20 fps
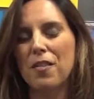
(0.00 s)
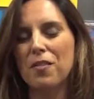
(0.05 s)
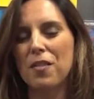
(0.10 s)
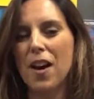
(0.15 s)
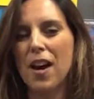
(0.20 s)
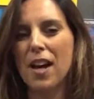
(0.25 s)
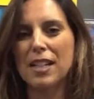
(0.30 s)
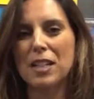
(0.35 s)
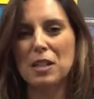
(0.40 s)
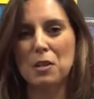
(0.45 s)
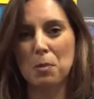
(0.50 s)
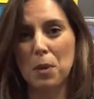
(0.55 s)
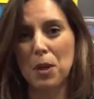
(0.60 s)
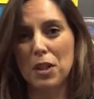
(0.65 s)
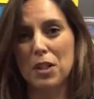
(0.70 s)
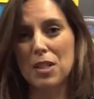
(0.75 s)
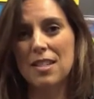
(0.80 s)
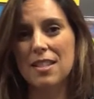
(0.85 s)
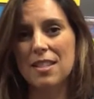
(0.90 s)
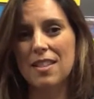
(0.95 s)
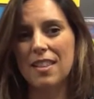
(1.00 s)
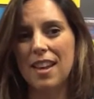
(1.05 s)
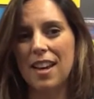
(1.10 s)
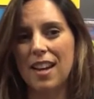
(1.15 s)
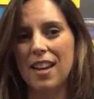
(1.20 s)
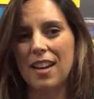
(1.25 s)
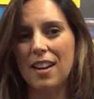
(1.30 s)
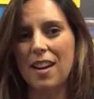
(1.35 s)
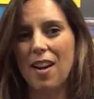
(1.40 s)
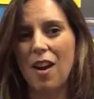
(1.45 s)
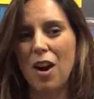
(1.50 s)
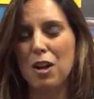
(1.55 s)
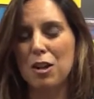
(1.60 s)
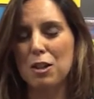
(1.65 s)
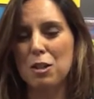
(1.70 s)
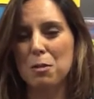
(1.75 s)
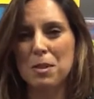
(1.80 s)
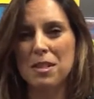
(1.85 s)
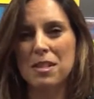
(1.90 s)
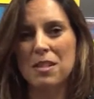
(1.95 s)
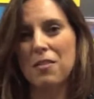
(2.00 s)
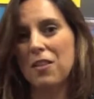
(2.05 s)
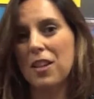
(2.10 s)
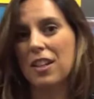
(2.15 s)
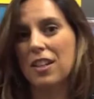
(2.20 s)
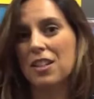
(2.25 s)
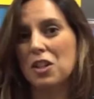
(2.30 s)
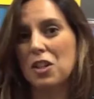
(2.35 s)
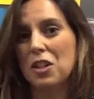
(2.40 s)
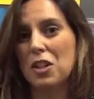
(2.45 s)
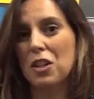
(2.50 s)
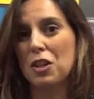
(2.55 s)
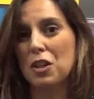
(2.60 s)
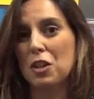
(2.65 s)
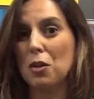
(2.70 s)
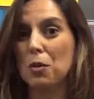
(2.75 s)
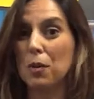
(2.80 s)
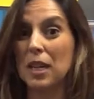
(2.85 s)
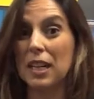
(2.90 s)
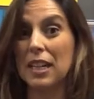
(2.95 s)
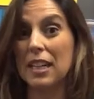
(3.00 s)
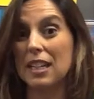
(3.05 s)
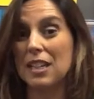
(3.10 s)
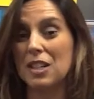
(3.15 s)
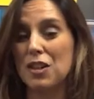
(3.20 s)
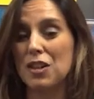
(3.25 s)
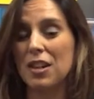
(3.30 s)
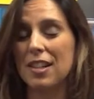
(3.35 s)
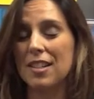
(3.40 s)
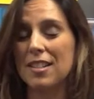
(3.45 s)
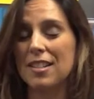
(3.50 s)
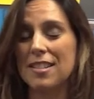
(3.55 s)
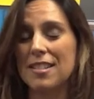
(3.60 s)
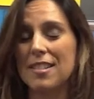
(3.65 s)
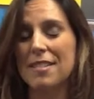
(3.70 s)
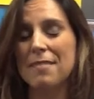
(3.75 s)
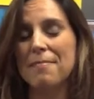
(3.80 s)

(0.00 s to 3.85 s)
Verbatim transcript: find books that are specific to your reading interests.